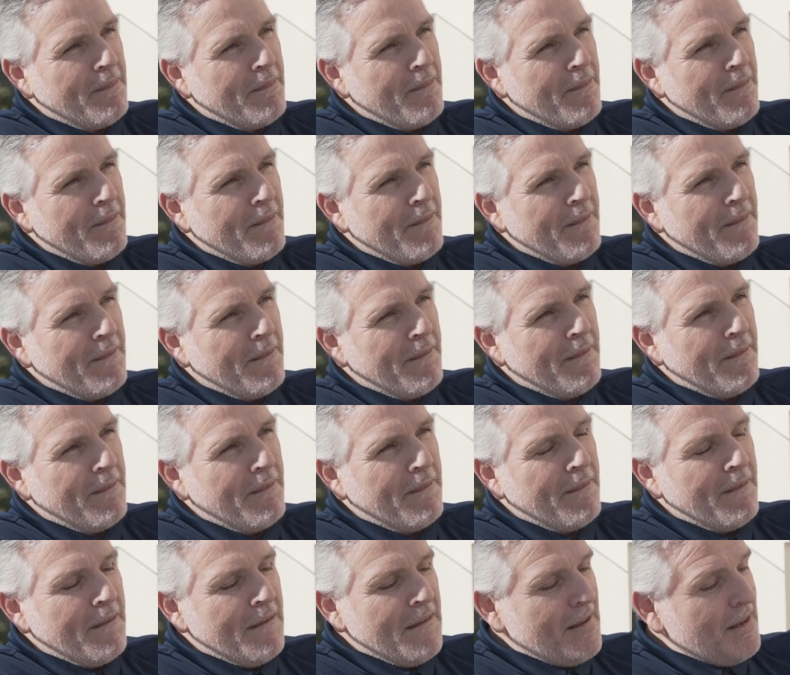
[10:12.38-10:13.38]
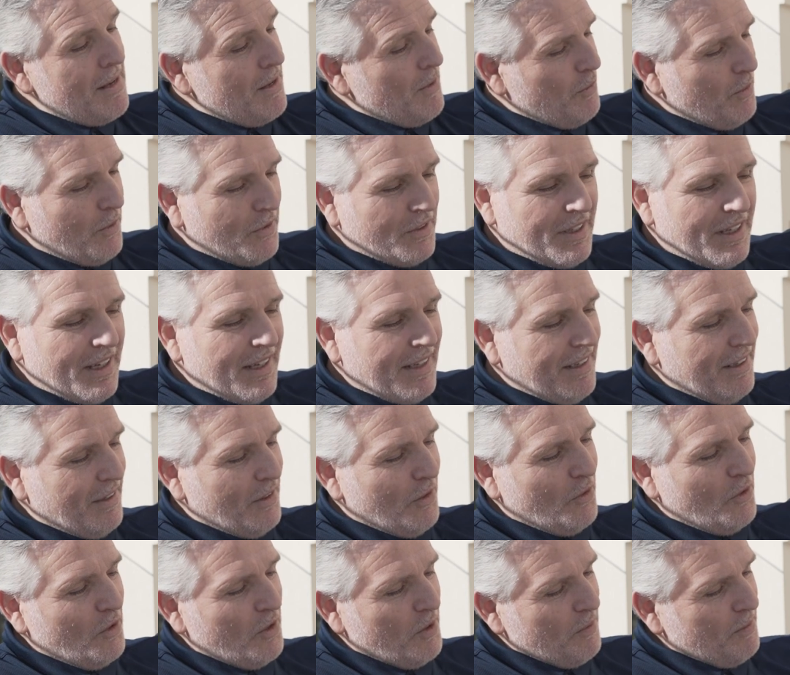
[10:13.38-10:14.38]
that's when it hits. Well, yeah, you know,
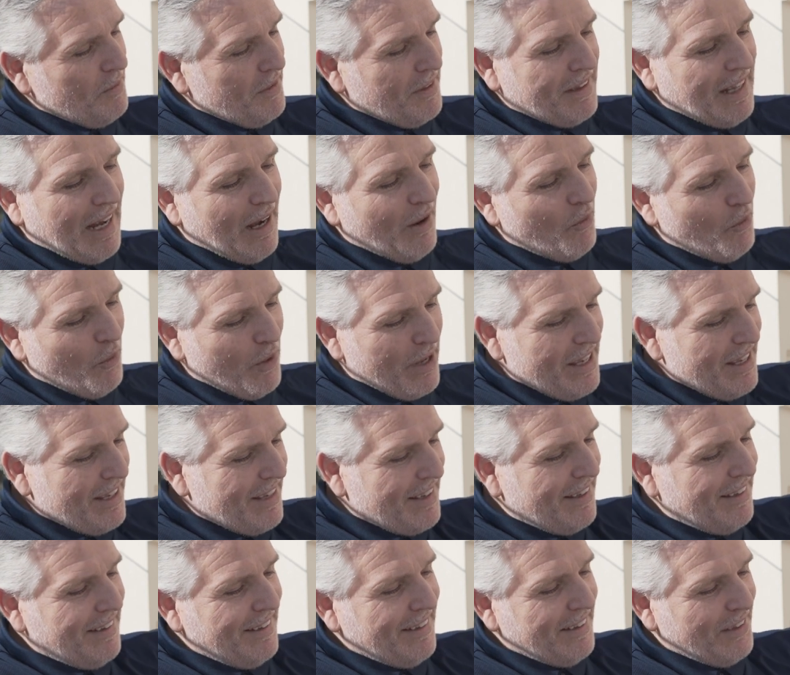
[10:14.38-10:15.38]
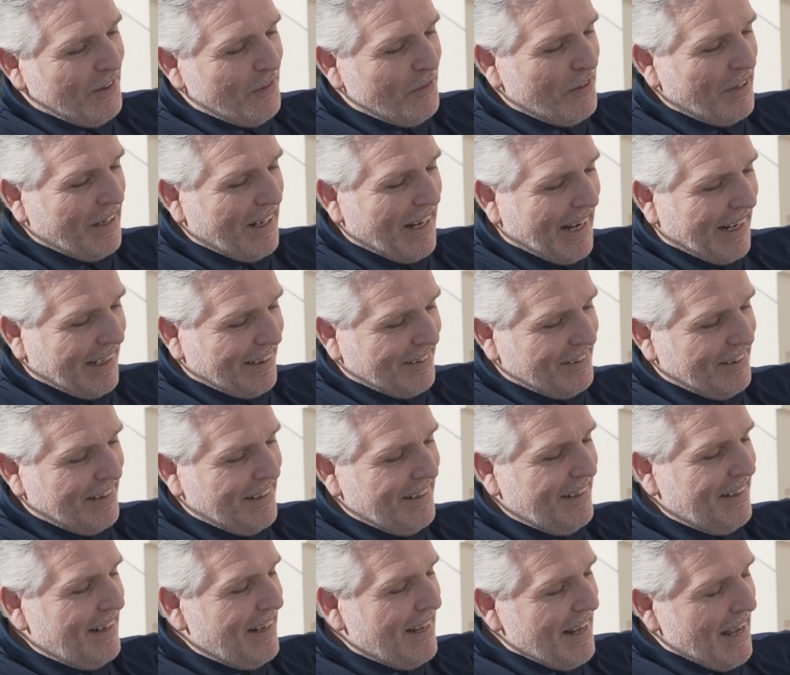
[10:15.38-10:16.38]
you that week you're
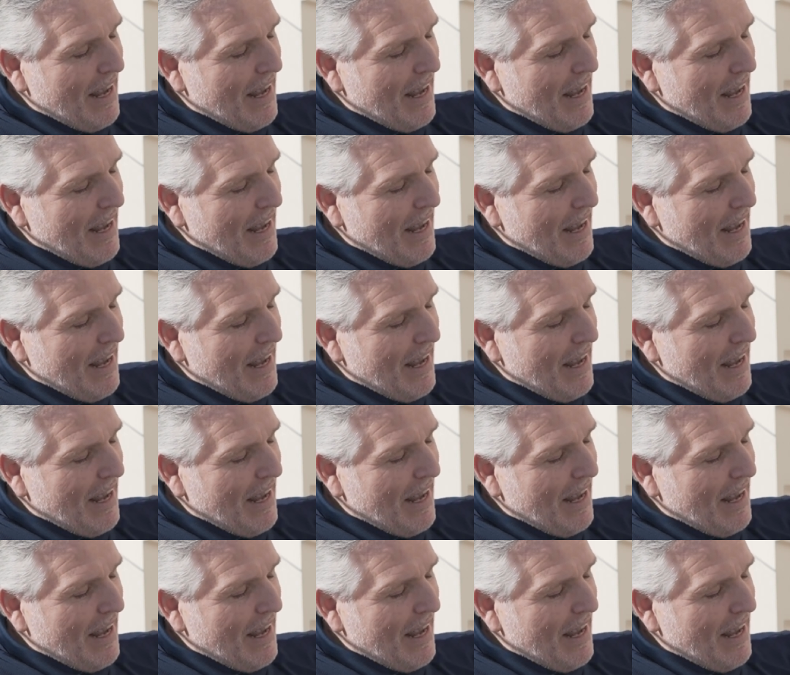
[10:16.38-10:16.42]
relaxing,